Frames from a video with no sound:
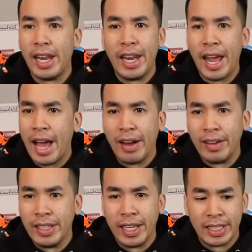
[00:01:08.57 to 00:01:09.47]
No,
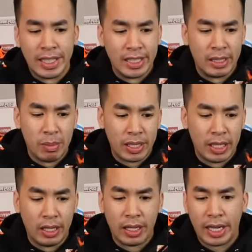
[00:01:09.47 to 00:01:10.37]
it doesn't. It just makes
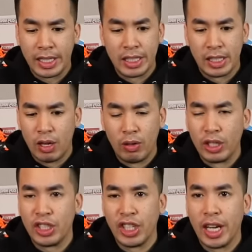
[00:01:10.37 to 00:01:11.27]
it look like it's just old
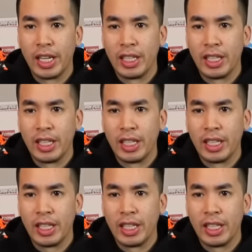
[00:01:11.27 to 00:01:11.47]
as shit.